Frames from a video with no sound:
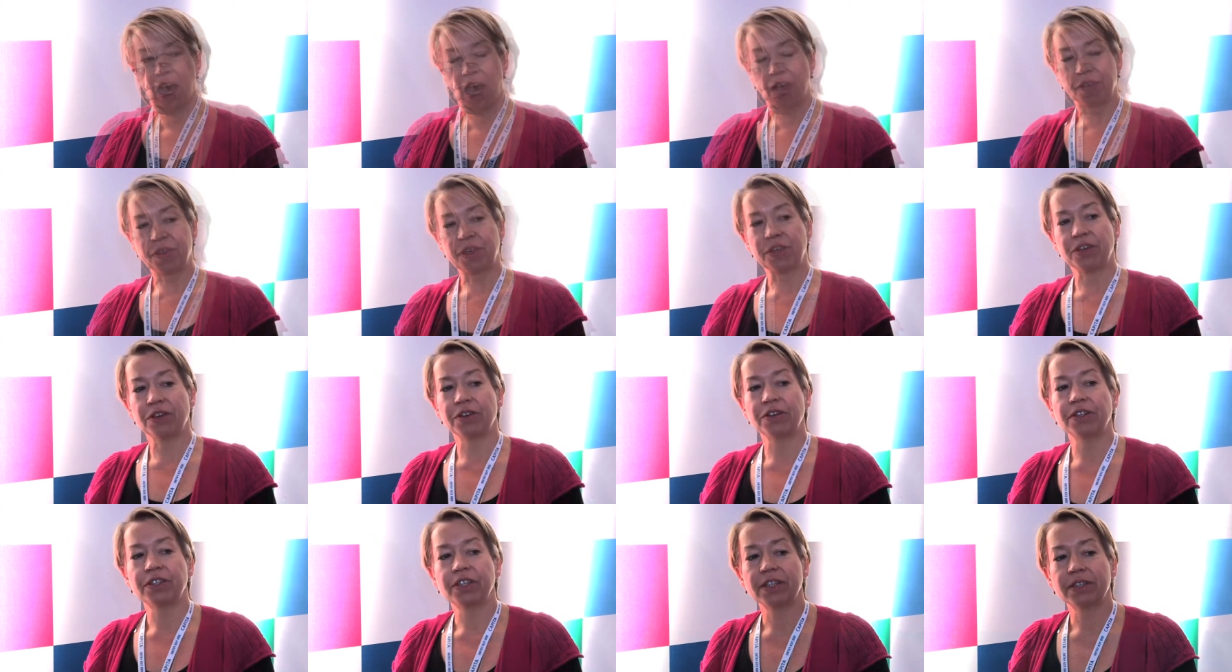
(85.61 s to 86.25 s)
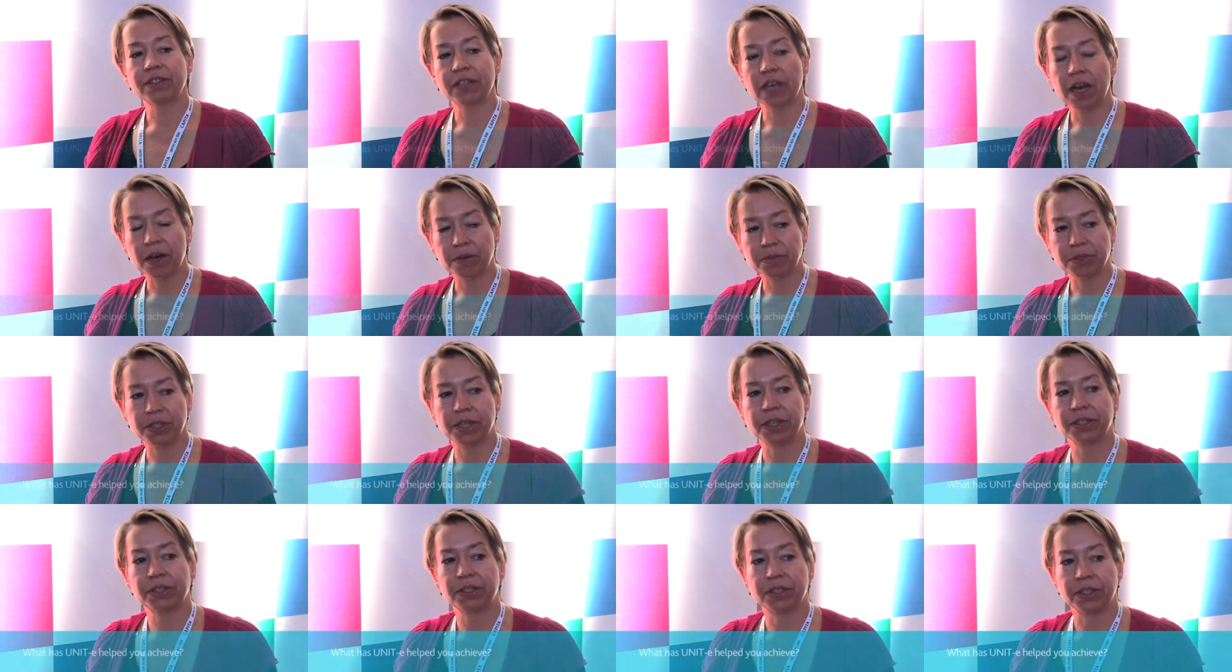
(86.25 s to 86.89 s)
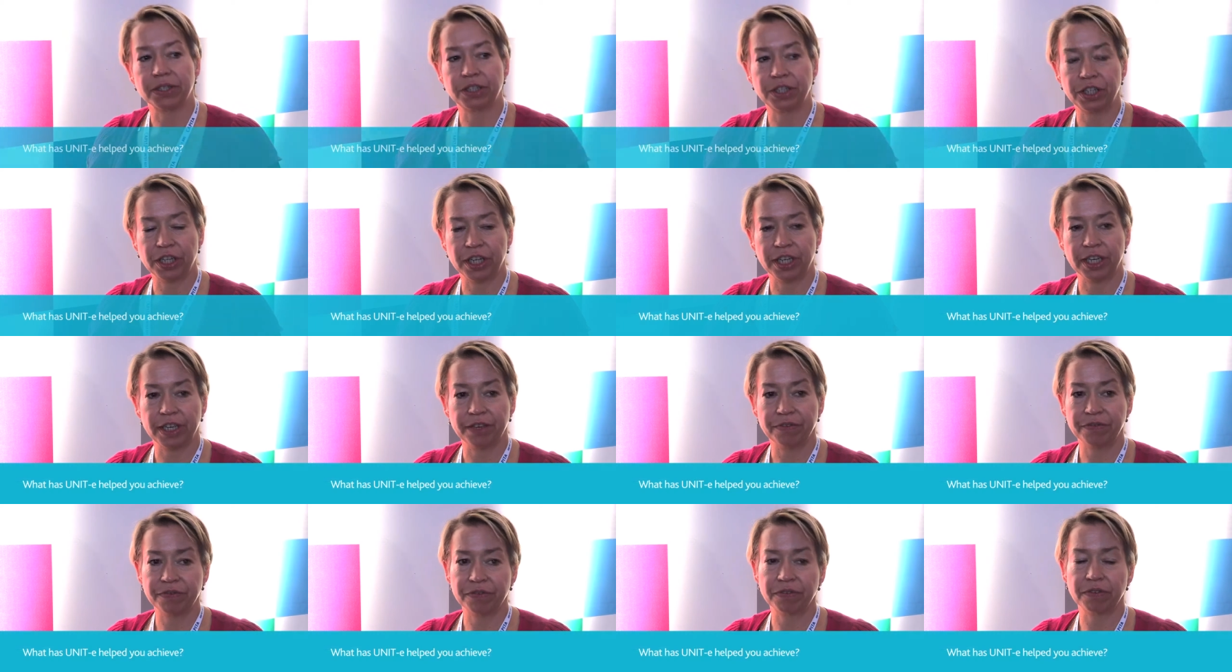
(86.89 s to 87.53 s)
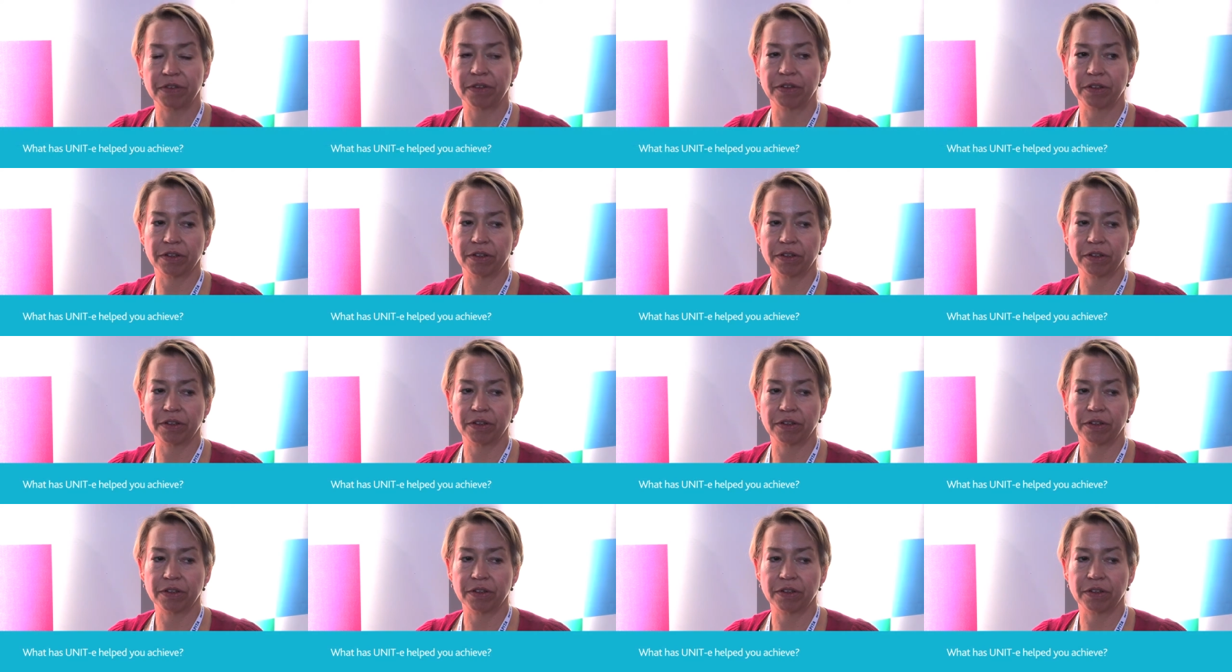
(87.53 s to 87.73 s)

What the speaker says: I think Unity has helped us achieve